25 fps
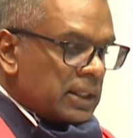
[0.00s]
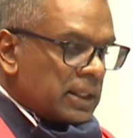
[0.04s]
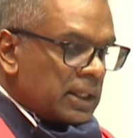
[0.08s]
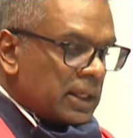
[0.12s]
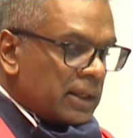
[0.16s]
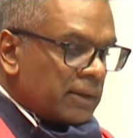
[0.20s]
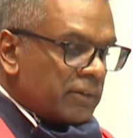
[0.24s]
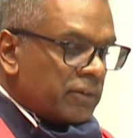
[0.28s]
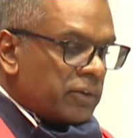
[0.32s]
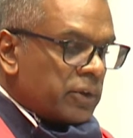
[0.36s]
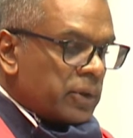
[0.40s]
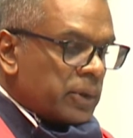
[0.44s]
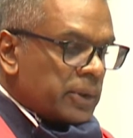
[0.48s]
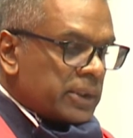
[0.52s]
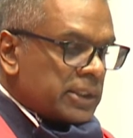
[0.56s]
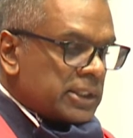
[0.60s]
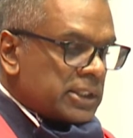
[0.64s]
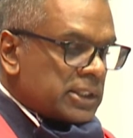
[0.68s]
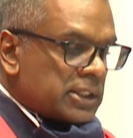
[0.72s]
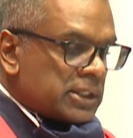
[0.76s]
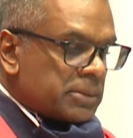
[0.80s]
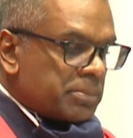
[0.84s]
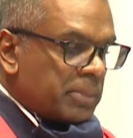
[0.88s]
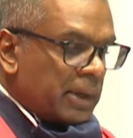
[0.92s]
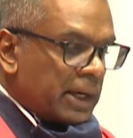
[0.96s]

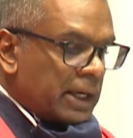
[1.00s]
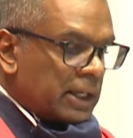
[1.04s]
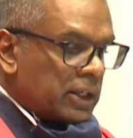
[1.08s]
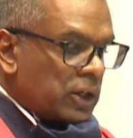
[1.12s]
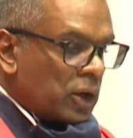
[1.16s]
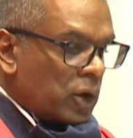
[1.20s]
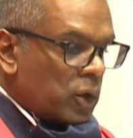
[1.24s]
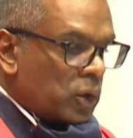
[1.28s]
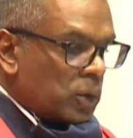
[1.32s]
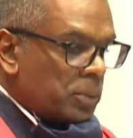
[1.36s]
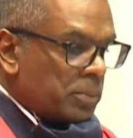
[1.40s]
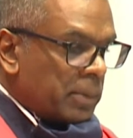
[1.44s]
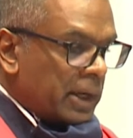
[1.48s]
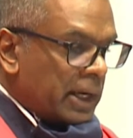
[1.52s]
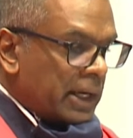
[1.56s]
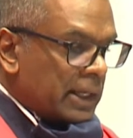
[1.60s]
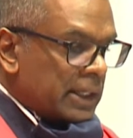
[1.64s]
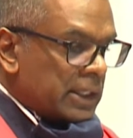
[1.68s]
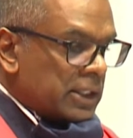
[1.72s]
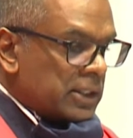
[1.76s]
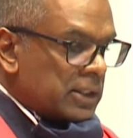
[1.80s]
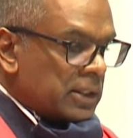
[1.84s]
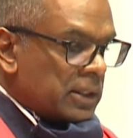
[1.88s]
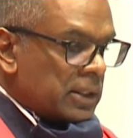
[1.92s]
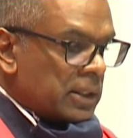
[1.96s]
influenced by gold
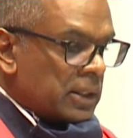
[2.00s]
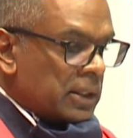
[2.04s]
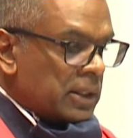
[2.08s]
mining,